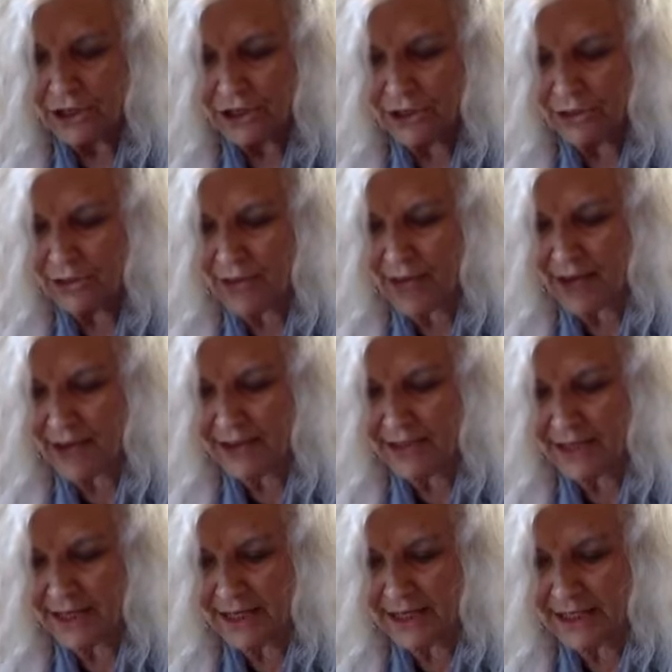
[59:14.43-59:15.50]

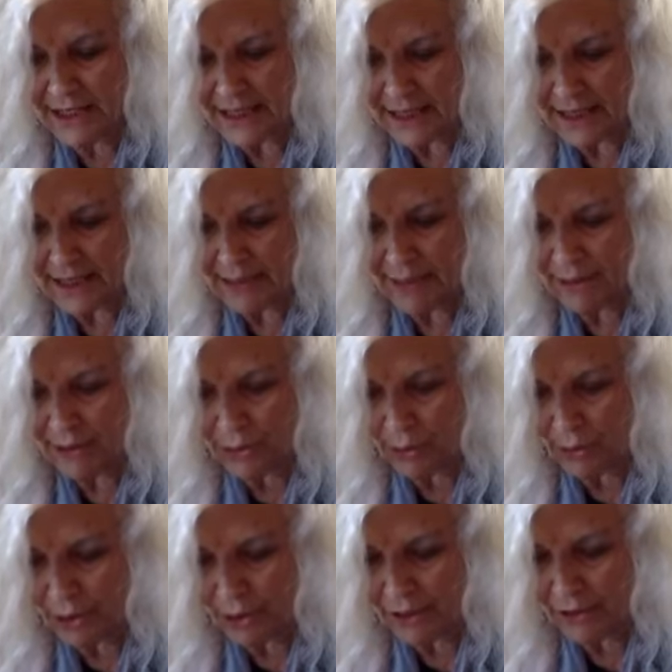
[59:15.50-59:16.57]
2018. And when you
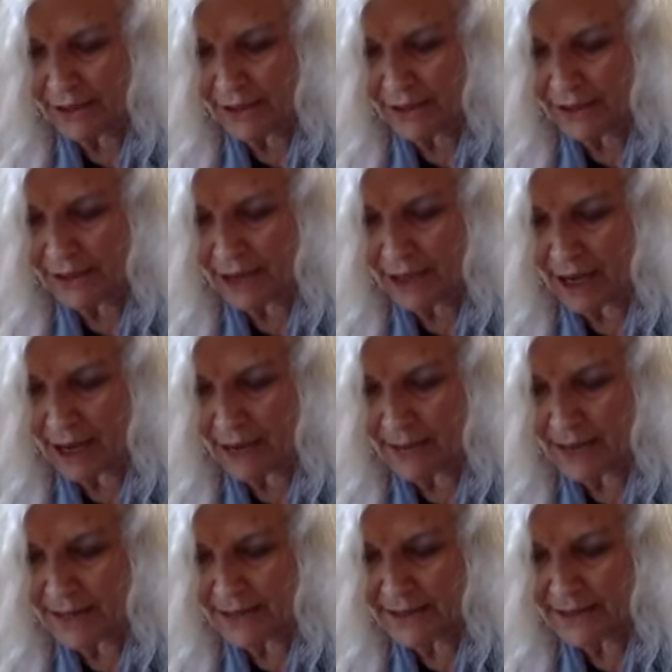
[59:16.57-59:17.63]
order it in the
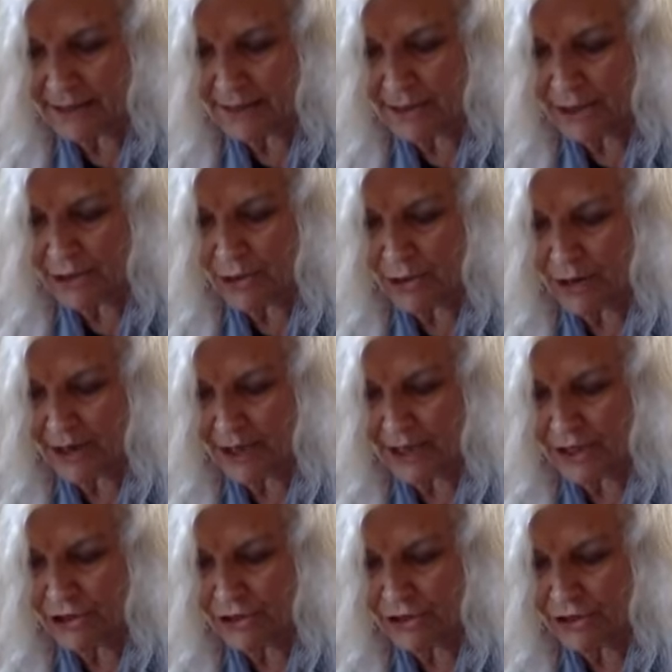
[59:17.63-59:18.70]
comments, make sure I
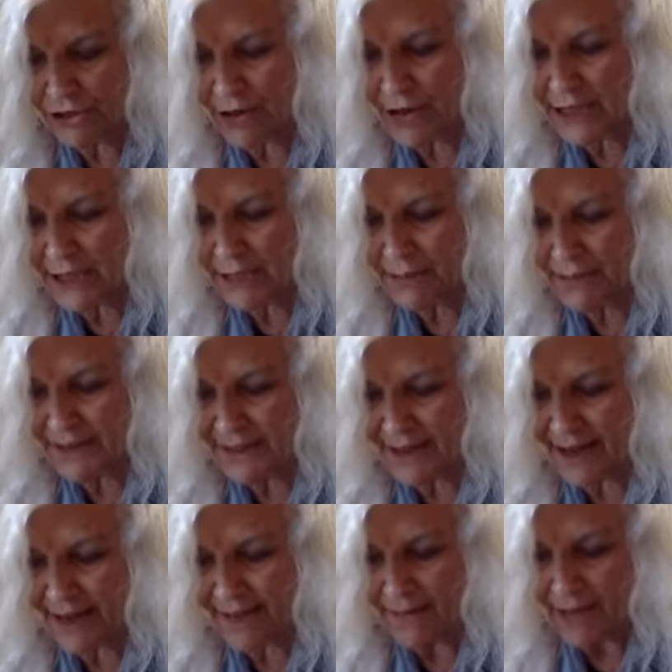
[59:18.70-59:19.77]
get your address, but
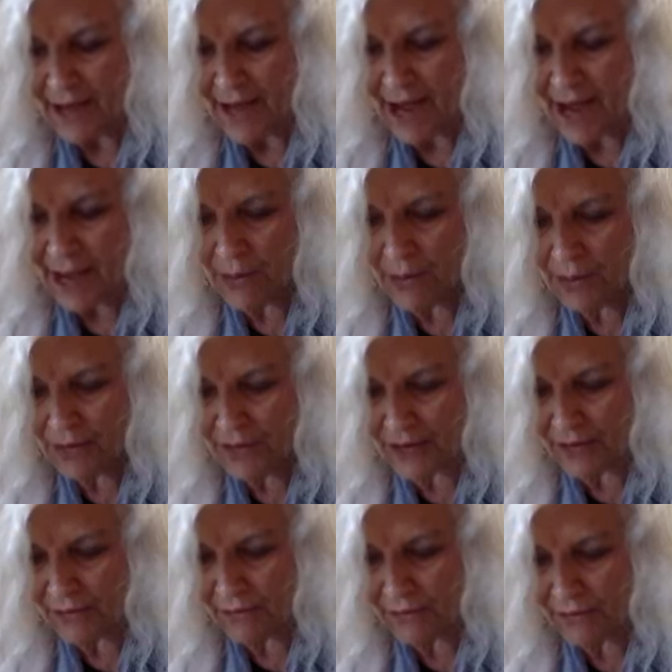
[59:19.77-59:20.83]
say, I want
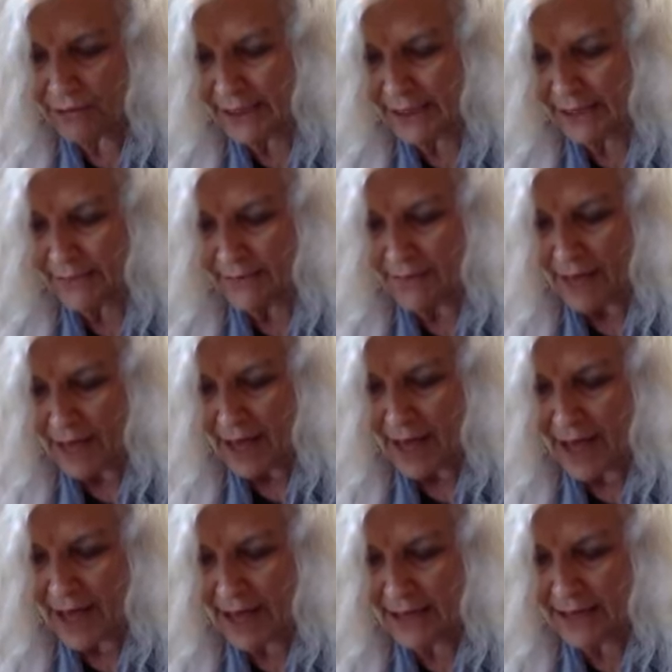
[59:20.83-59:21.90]
that reading.
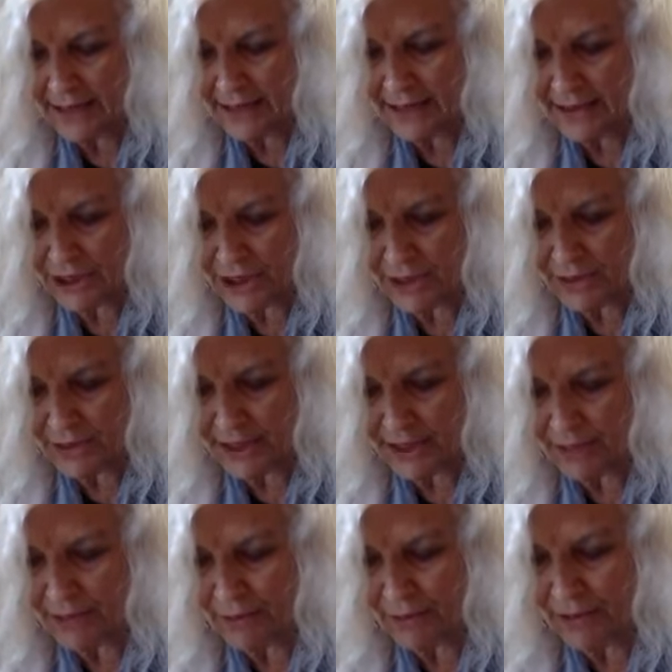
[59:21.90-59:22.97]
And I'll send you
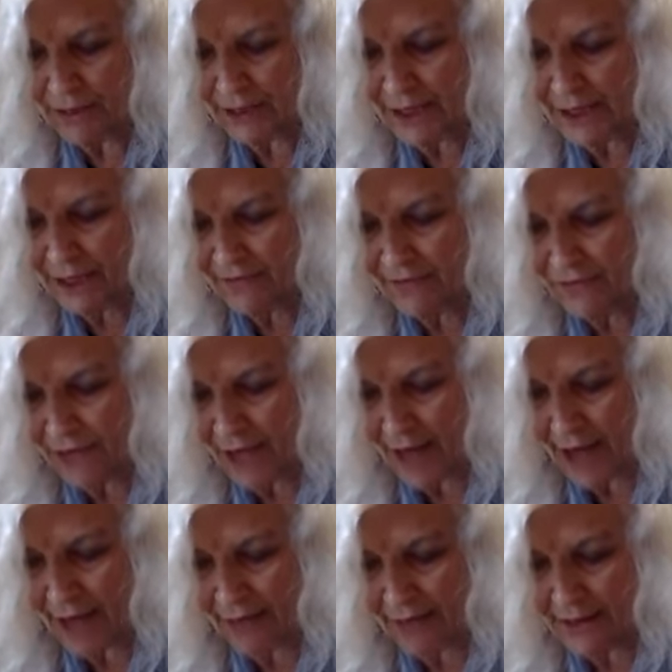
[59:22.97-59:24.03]
a separate link for
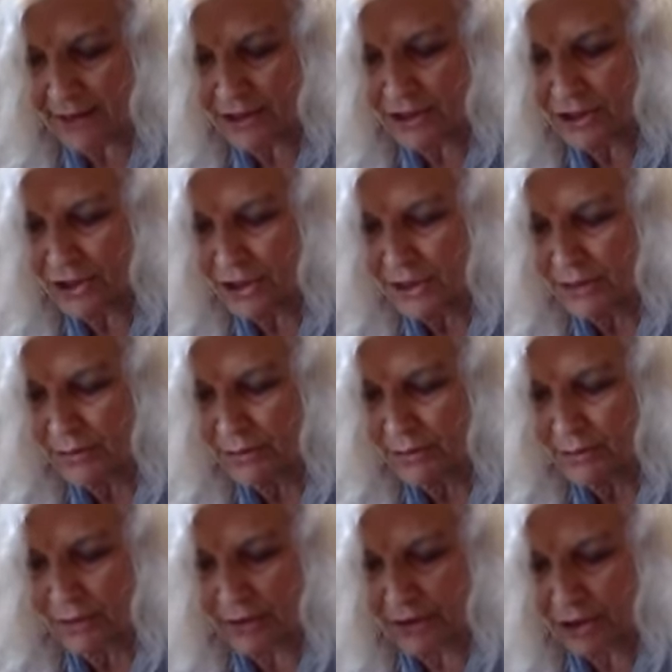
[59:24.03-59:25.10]
that. That's just,
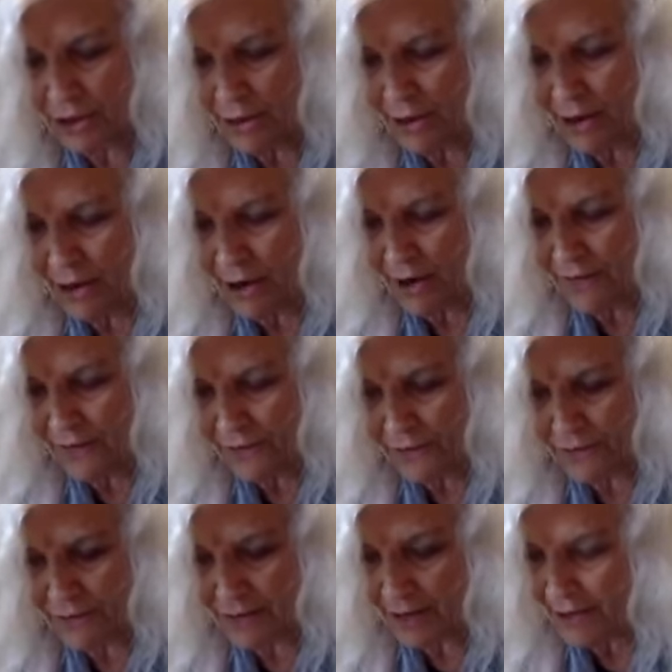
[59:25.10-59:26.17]
you know, I
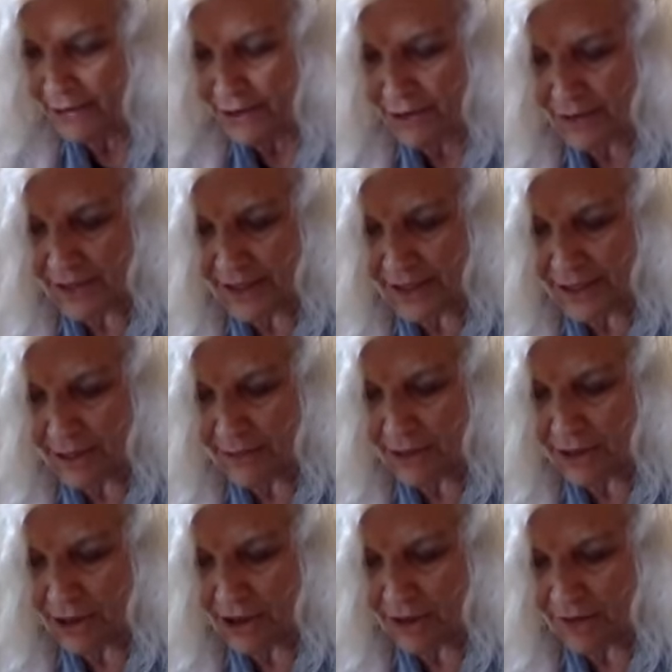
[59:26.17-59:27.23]
offer, I don't know, they tell me
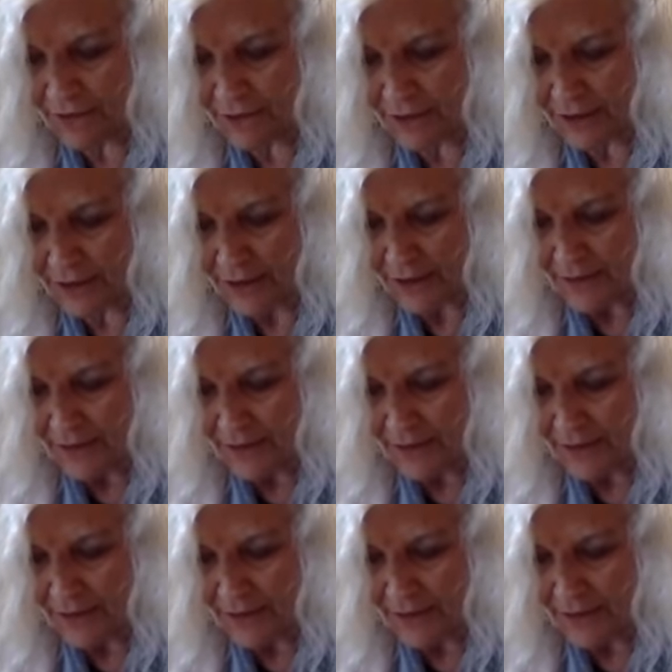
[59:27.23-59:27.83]
to offer it.